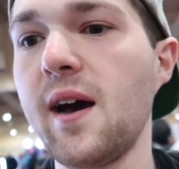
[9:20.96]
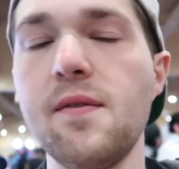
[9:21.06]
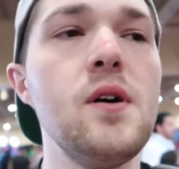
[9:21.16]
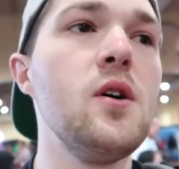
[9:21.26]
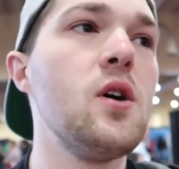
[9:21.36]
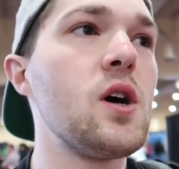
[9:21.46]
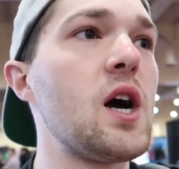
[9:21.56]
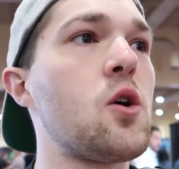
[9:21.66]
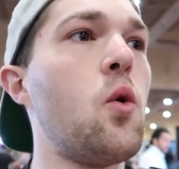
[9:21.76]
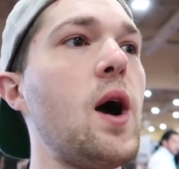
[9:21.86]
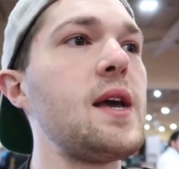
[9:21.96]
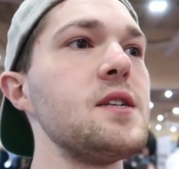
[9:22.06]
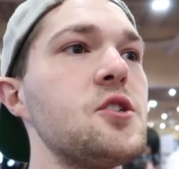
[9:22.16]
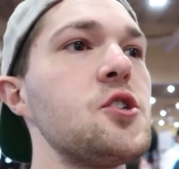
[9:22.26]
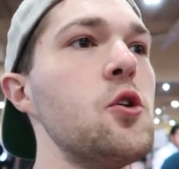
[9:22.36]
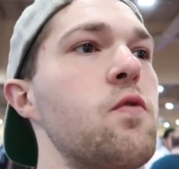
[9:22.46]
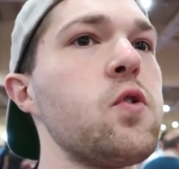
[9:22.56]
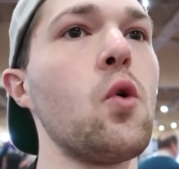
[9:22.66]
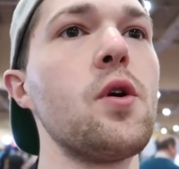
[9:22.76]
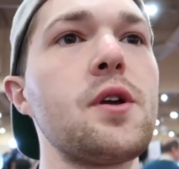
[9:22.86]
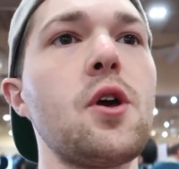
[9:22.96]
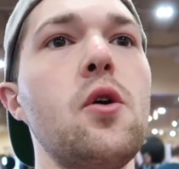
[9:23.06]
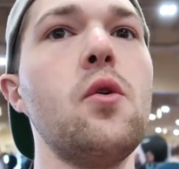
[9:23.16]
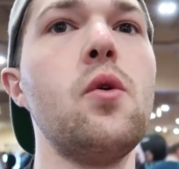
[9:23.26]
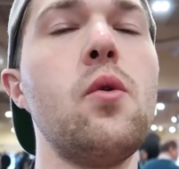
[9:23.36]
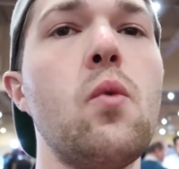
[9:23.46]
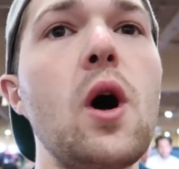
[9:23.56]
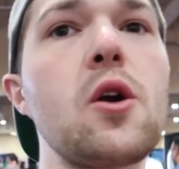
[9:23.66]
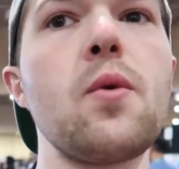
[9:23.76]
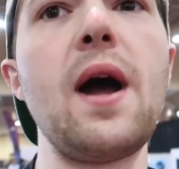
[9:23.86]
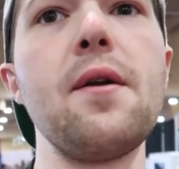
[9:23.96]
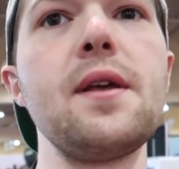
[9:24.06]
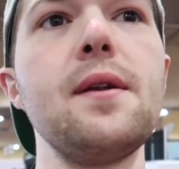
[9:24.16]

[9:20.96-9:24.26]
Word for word: have a quiet show floor to go walk around